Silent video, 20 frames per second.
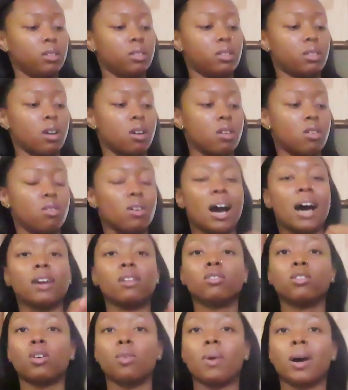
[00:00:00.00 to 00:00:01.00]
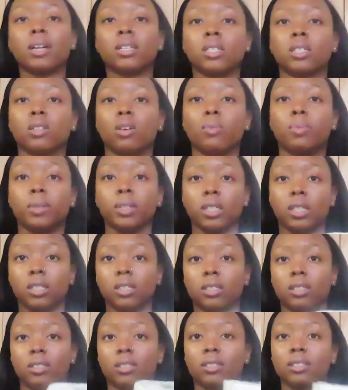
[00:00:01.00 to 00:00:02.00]
So I don't know why I just opened
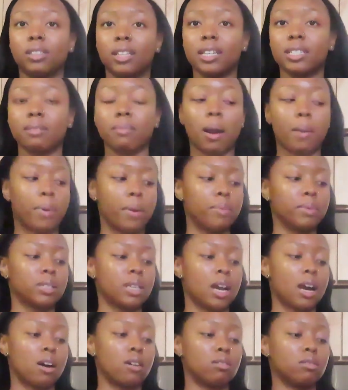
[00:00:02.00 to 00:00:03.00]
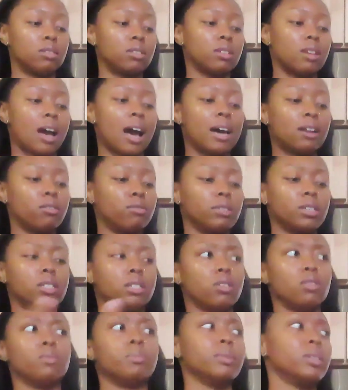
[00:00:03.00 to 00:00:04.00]
these. These are my paper towels. I don't need
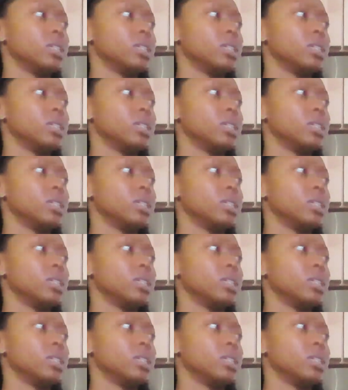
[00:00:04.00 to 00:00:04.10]
to open